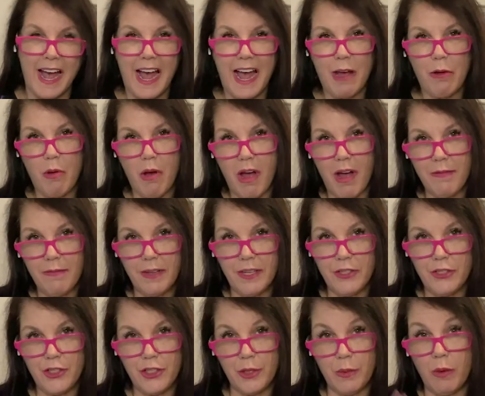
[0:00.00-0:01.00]
how
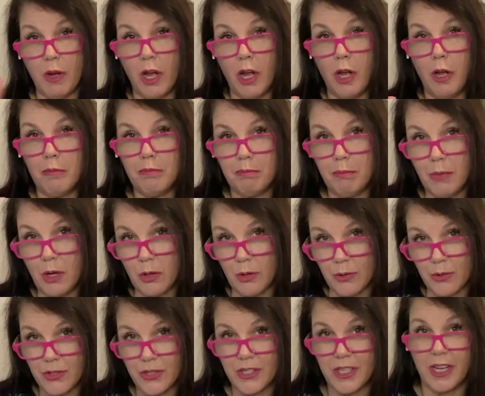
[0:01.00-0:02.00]
often do
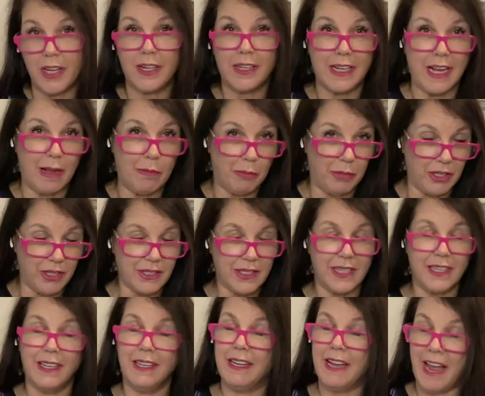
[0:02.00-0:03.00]
most couples
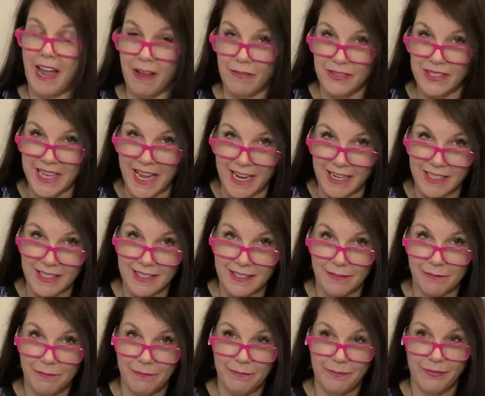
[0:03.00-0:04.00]
have sex?
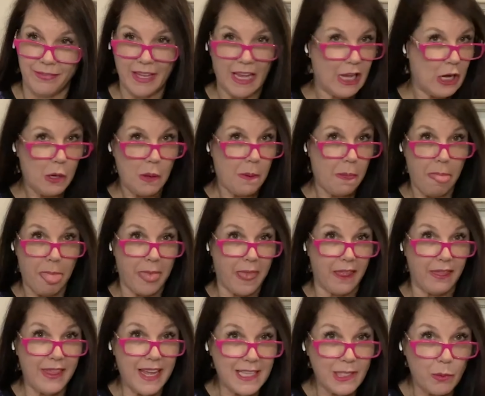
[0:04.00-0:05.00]

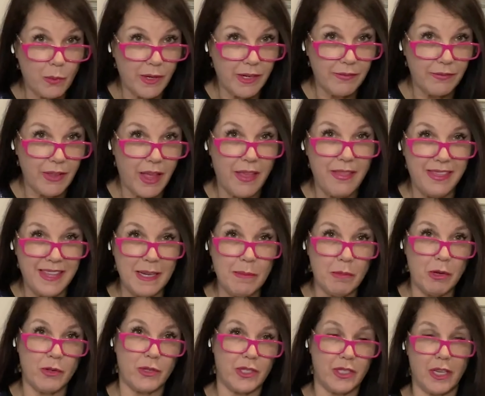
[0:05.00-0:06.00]
That's one of the
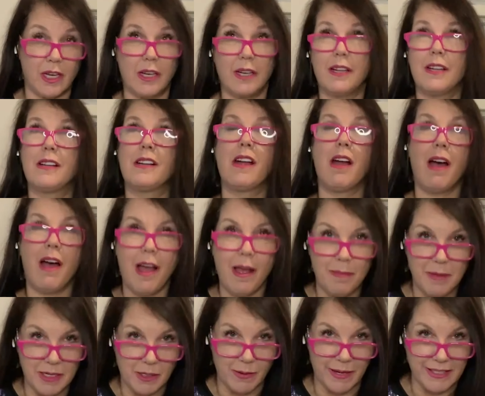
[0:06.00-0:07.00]
most
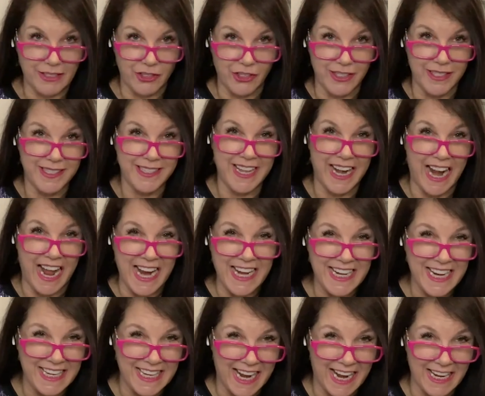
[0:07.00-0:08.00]
common questions that I
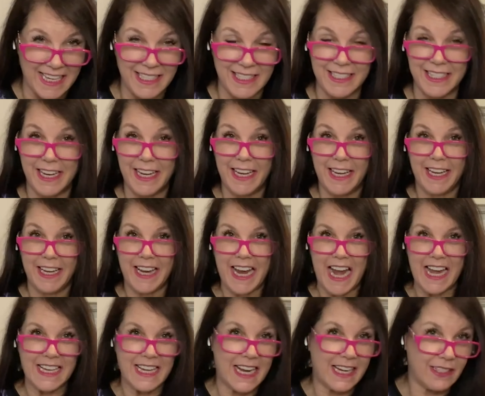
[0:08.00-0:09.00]
get asked,
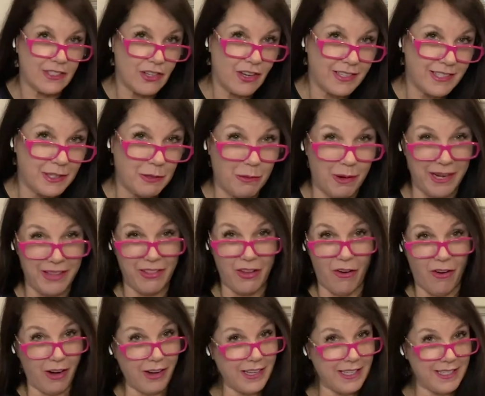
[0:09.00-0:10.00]
and yet it's also one of the
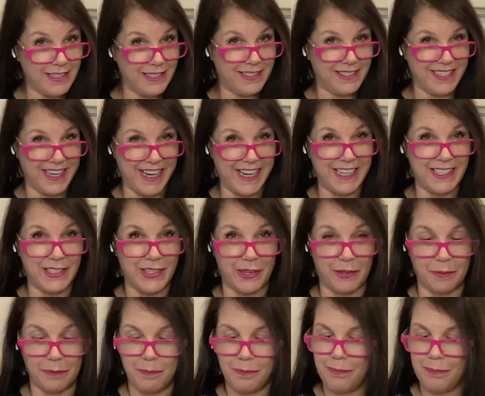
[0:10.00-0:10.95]
hardest to answer.